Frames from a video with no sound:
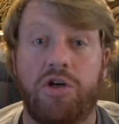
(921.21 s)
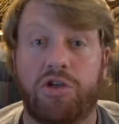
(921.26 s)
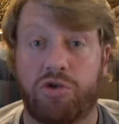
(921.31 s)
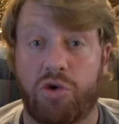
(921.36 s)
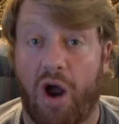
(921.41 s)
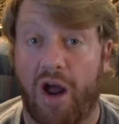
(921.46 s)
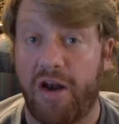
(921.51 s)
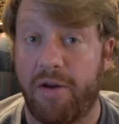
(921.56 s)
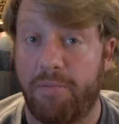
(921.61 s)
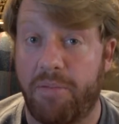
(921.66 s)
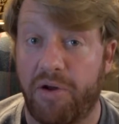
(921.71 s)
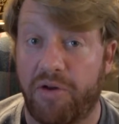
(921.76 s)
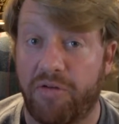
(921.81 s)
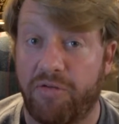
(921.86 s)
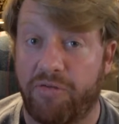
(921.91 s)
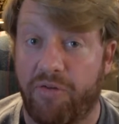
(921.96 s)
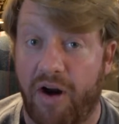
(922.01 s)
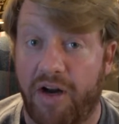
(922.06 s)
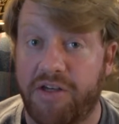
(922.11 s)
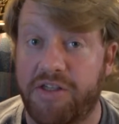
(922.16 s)
Try to build
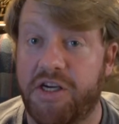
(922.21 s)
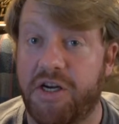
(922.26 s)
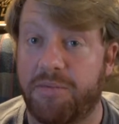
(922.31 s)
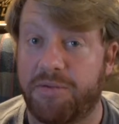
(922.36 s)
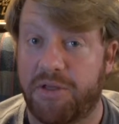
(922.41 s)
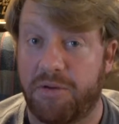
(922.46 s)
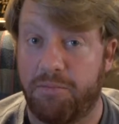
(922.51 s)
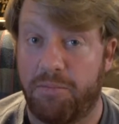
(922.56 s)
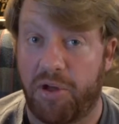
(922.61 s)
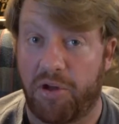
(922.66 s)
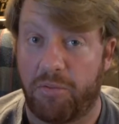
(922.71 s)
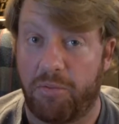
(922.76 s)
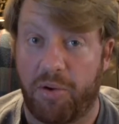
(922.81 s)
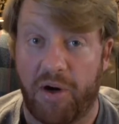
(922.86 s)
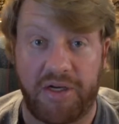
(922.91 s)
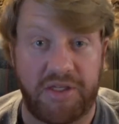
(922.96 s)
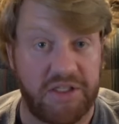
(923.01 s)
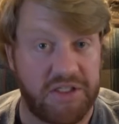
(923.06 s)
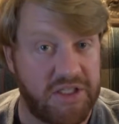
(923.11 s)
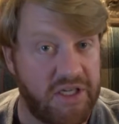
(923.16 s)
friendships and build
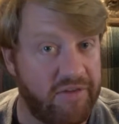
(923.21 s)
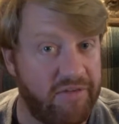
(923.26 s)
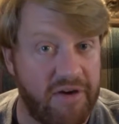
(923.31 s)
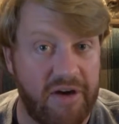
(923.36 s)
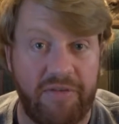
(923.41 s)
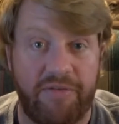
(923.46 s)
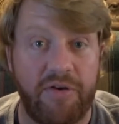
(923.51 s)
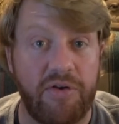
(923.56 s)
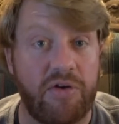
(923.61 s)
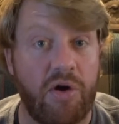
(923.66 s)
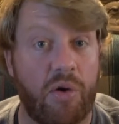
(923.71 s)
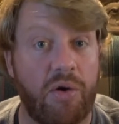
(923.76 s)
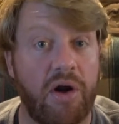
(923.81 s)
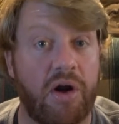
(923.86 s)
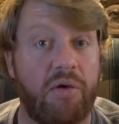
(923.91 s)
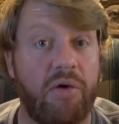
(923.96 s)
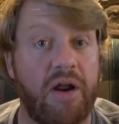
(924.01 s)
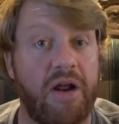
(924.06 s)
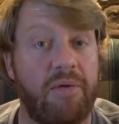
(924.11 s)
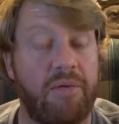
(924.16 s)
bridges, even if you don't
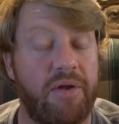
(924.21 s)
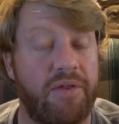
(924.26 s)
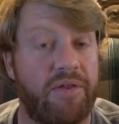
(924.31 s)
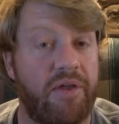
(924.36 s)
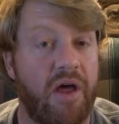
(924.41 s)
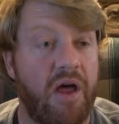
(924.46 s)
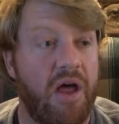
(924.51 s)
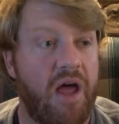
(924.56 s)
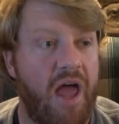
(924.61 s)
agree with